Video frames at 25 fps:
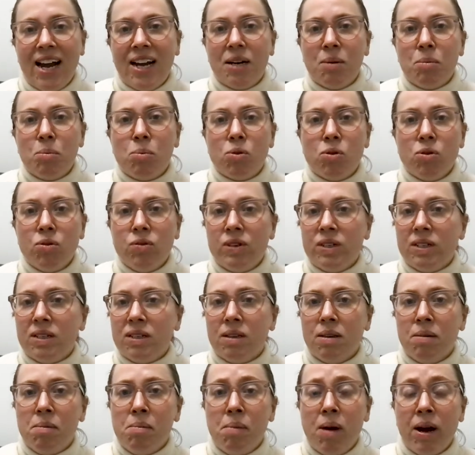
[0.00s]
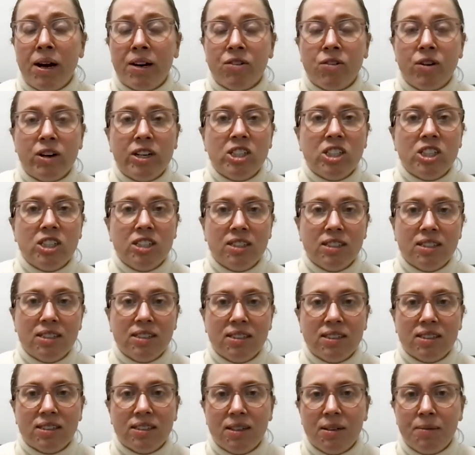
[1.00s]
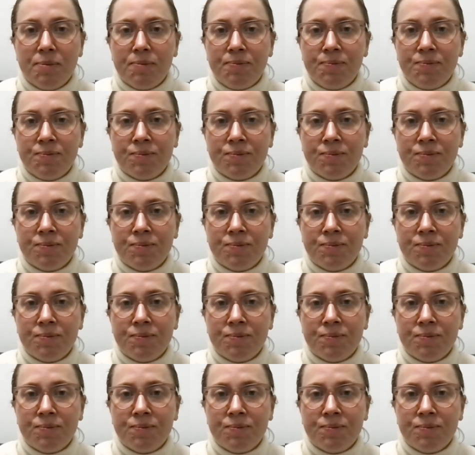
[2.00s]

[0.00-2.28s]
improving the migration system.